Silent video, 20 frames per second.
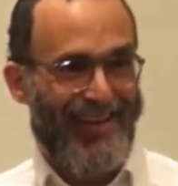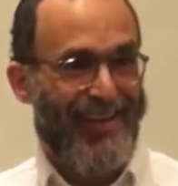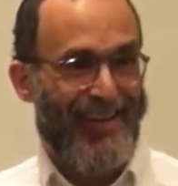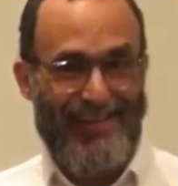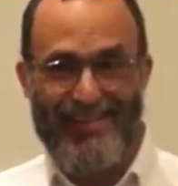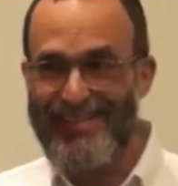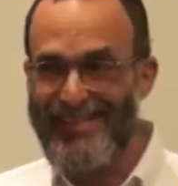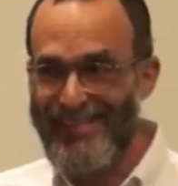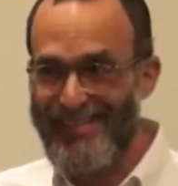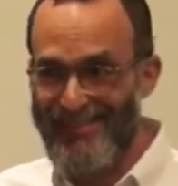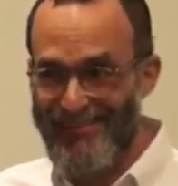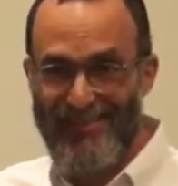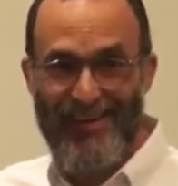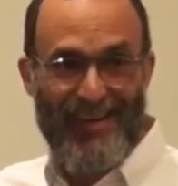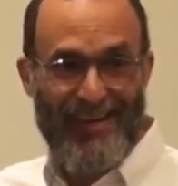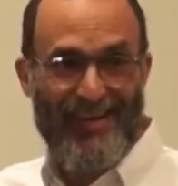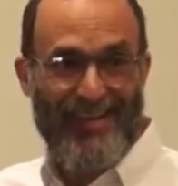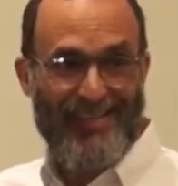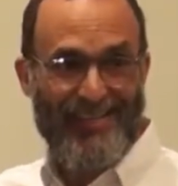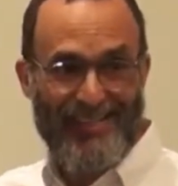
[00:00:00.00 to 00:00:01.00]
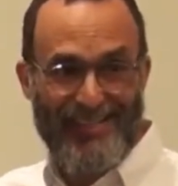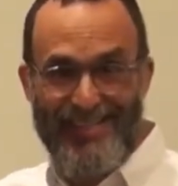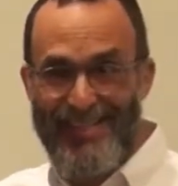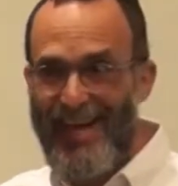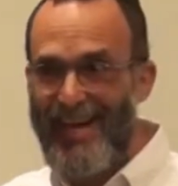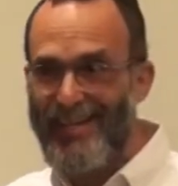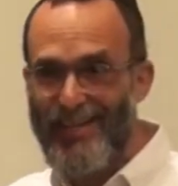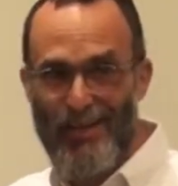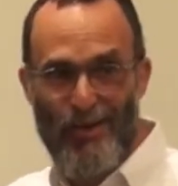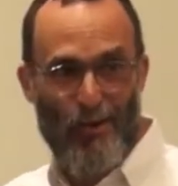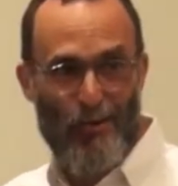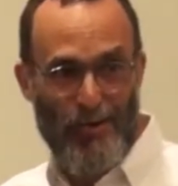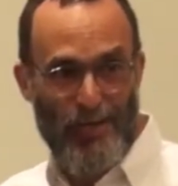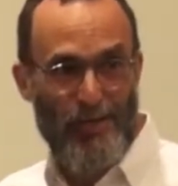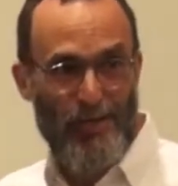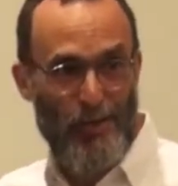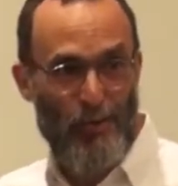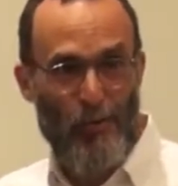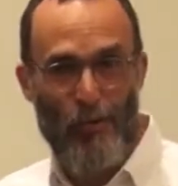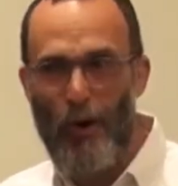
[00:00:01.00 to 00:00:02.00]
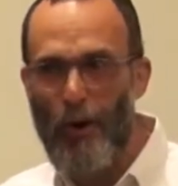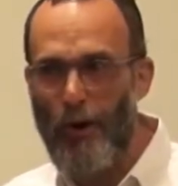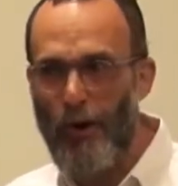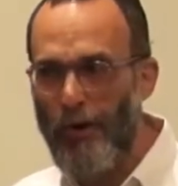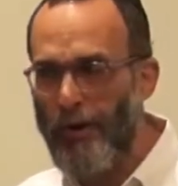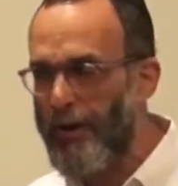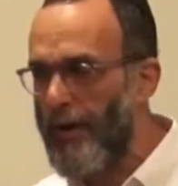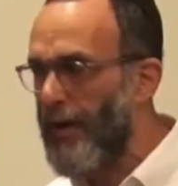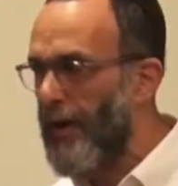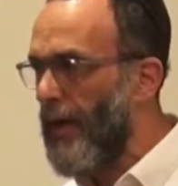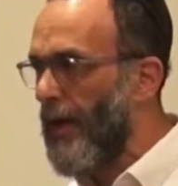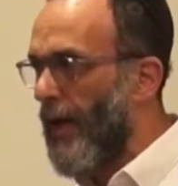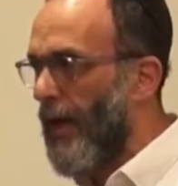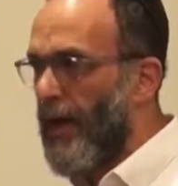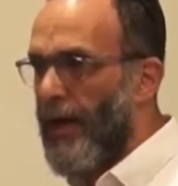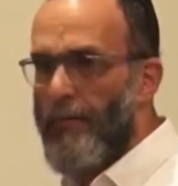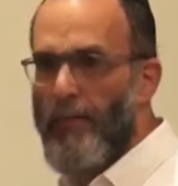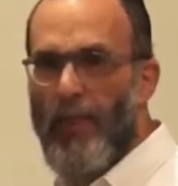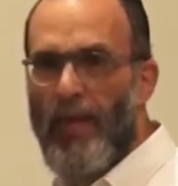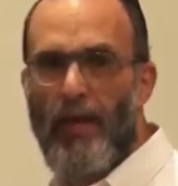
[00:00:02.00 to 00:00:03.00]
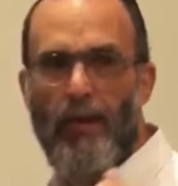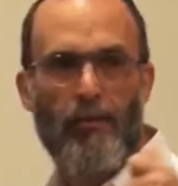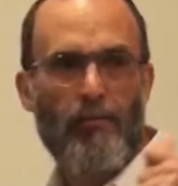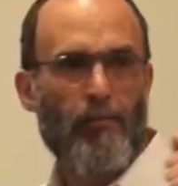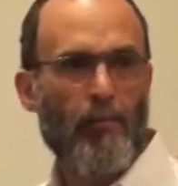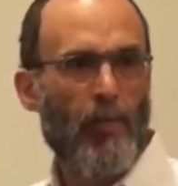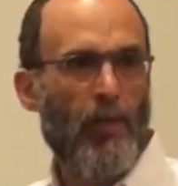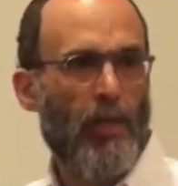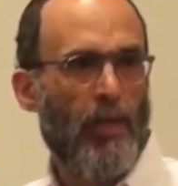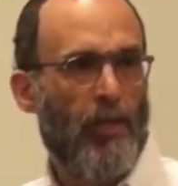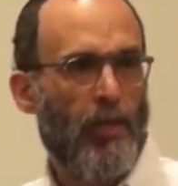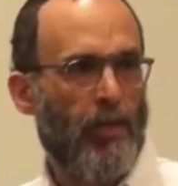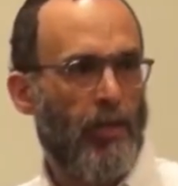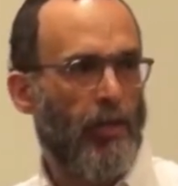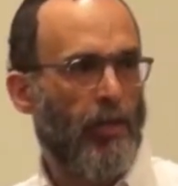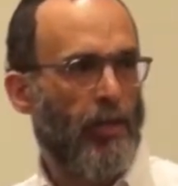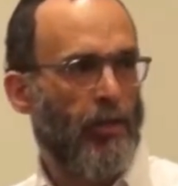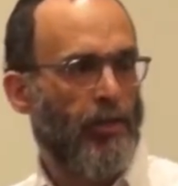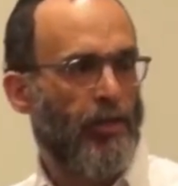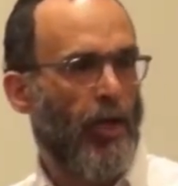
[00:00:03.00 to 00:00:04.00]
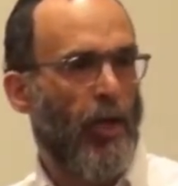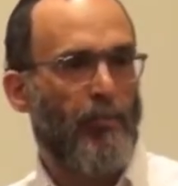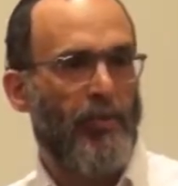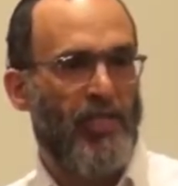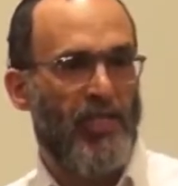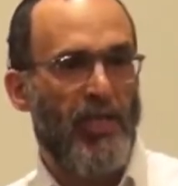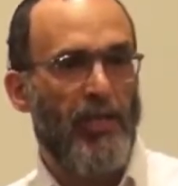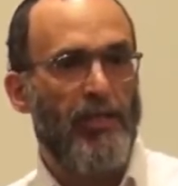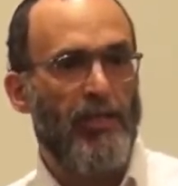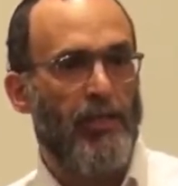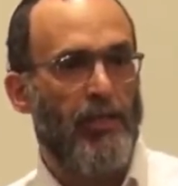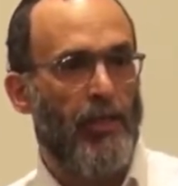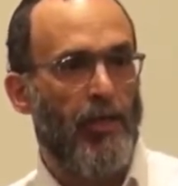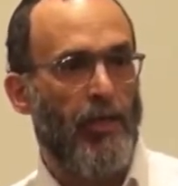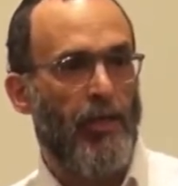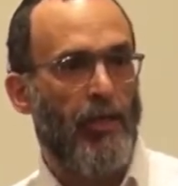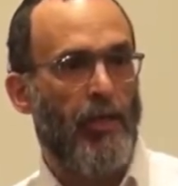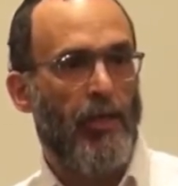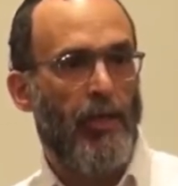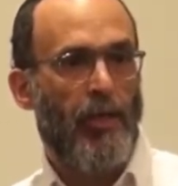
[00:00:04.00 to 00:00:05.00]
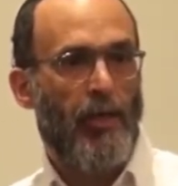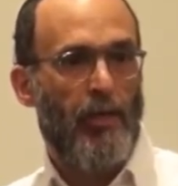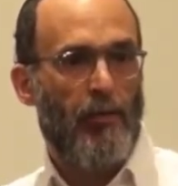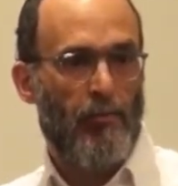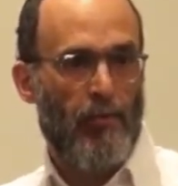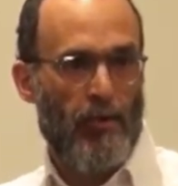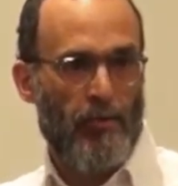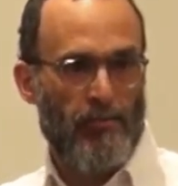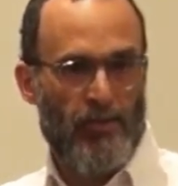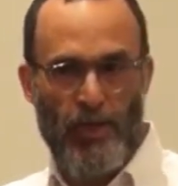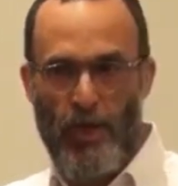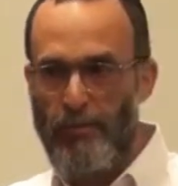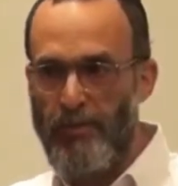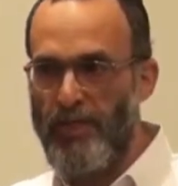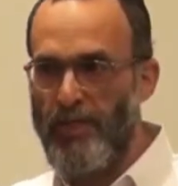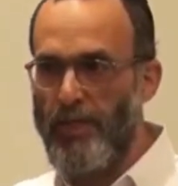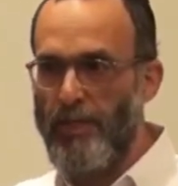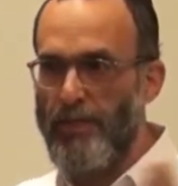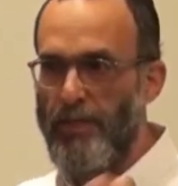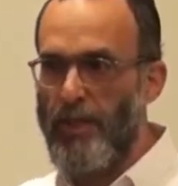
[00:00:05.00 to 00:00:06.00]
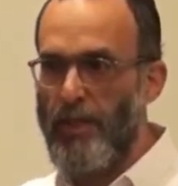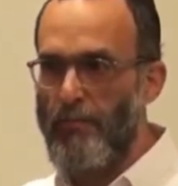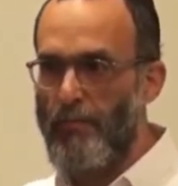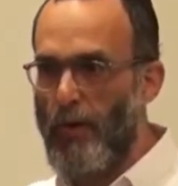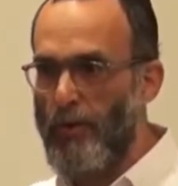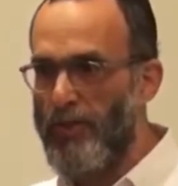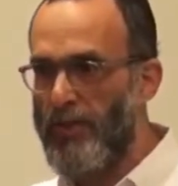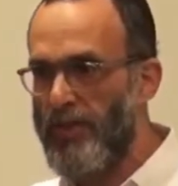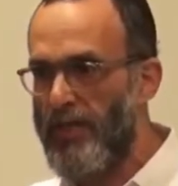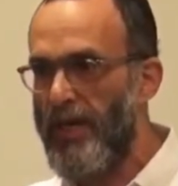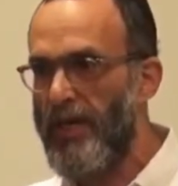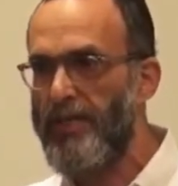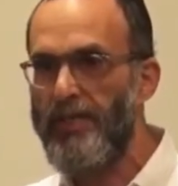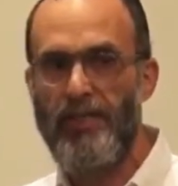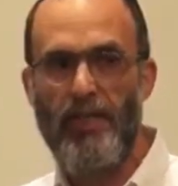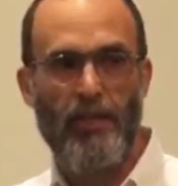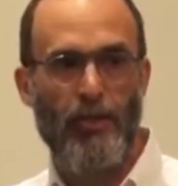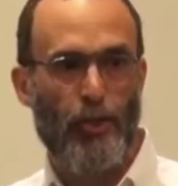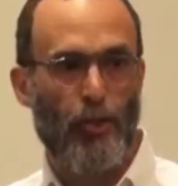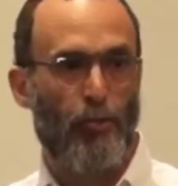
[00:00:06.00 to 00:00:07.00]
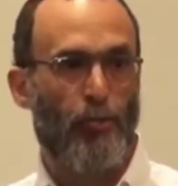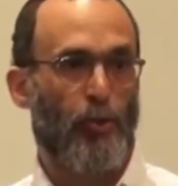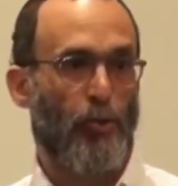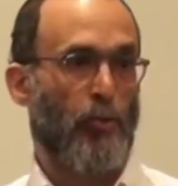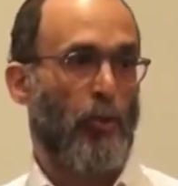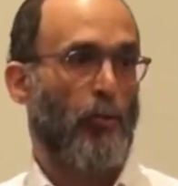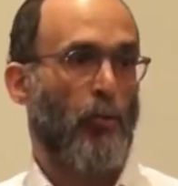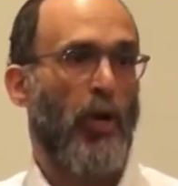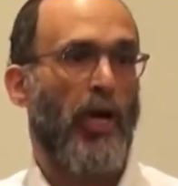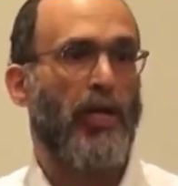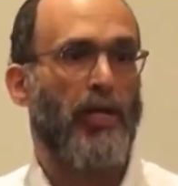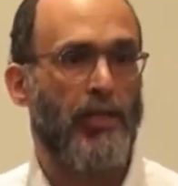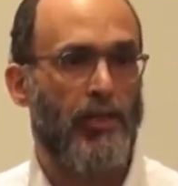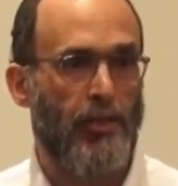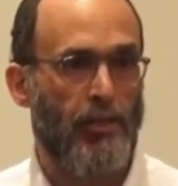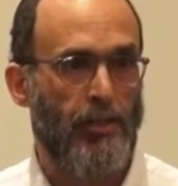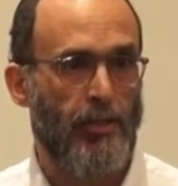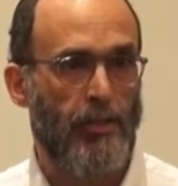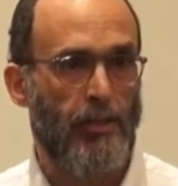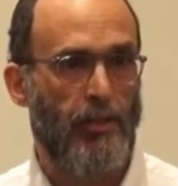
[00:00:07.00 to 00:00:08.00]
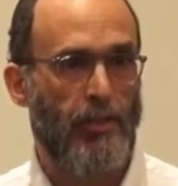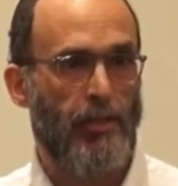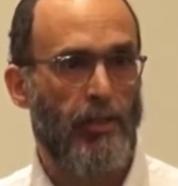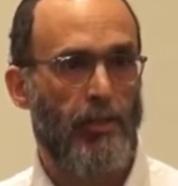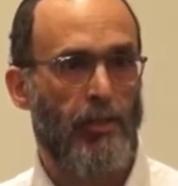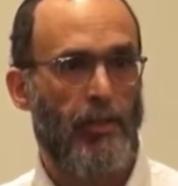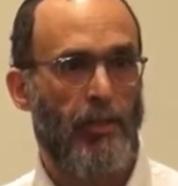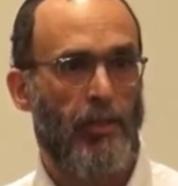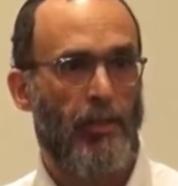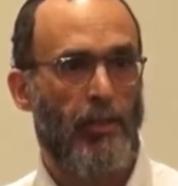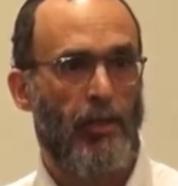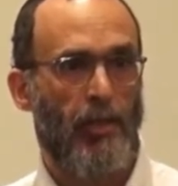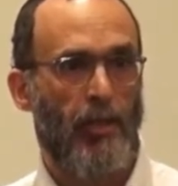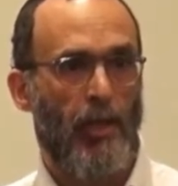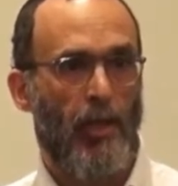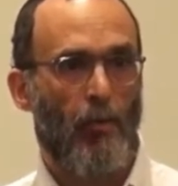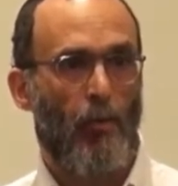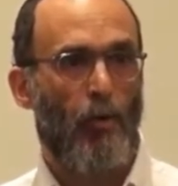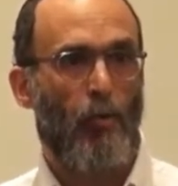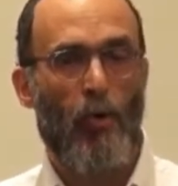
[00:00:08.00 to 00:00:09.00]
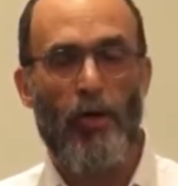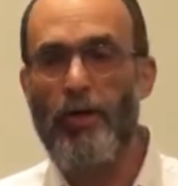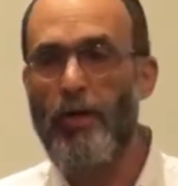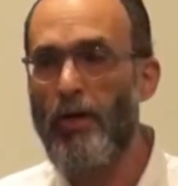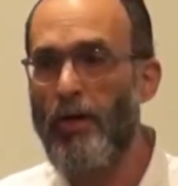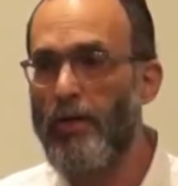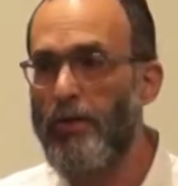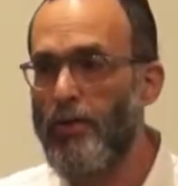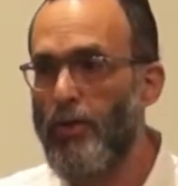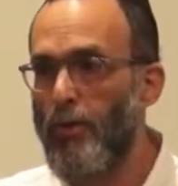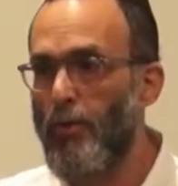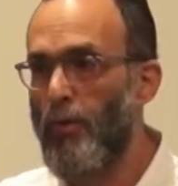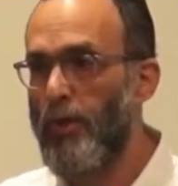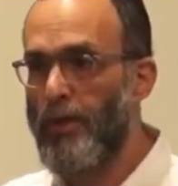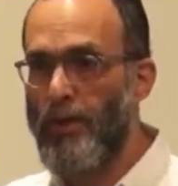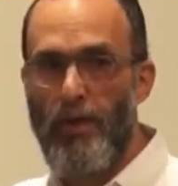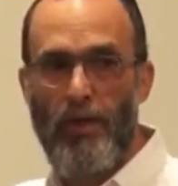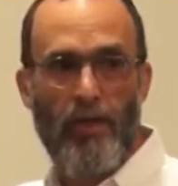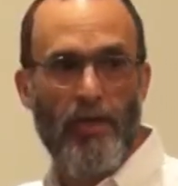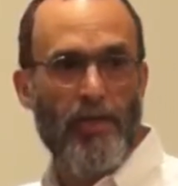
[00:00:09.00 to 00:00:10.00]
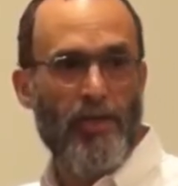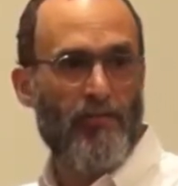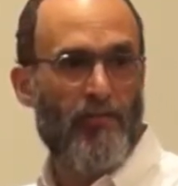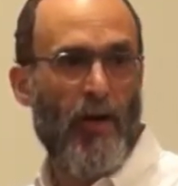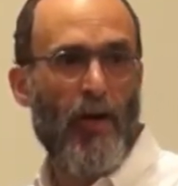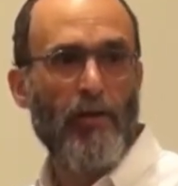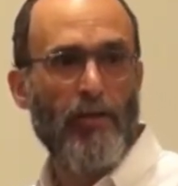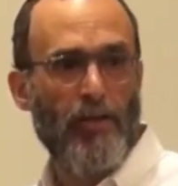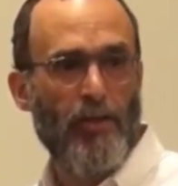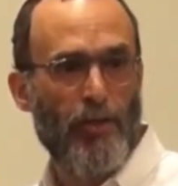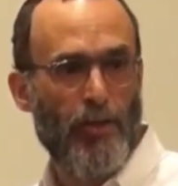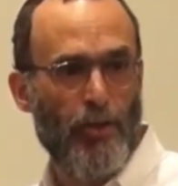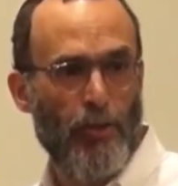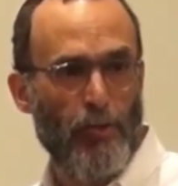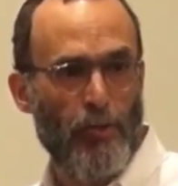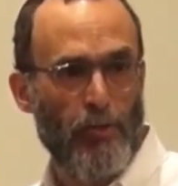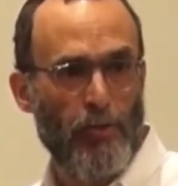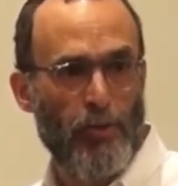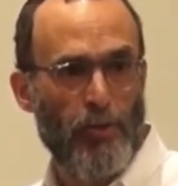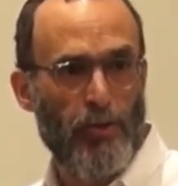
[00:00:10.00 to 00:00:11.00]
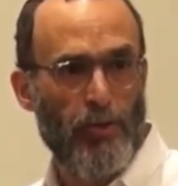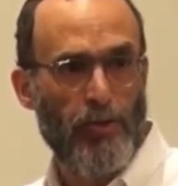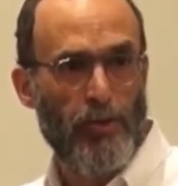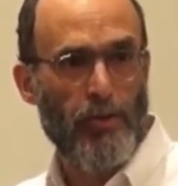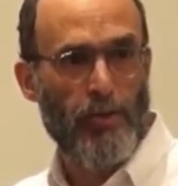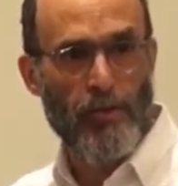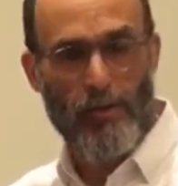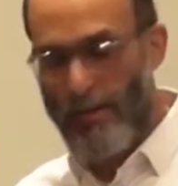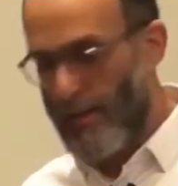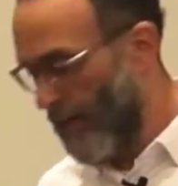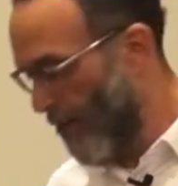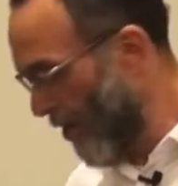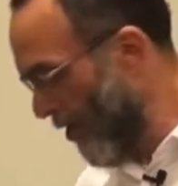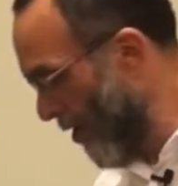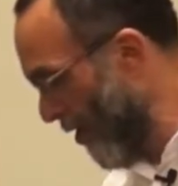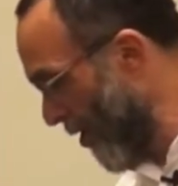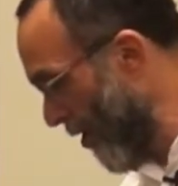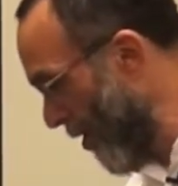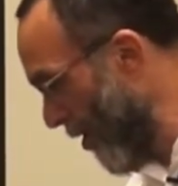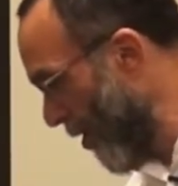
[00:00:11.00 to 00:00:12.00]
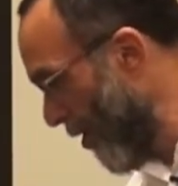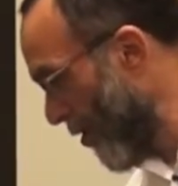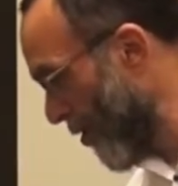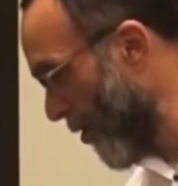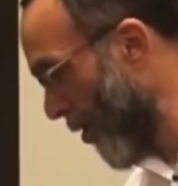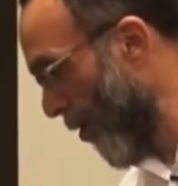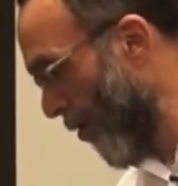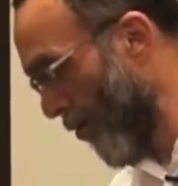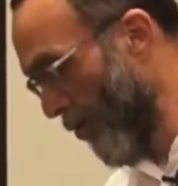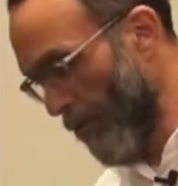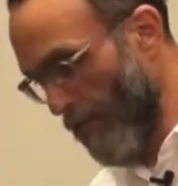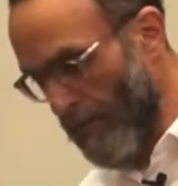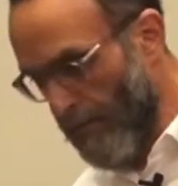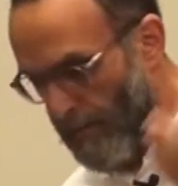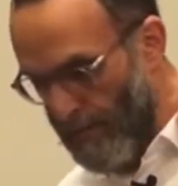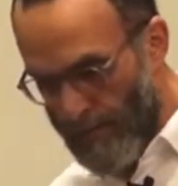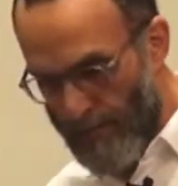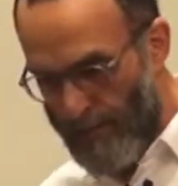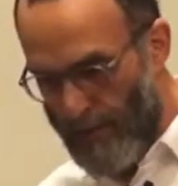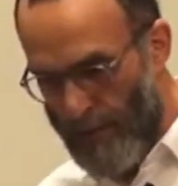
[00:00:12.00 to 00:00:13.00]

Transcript: It's right. It's not going to work. Jabotinsky and Moses Hess said Jews are a race. Well, what are you going to do with the Sephardic Jews? So,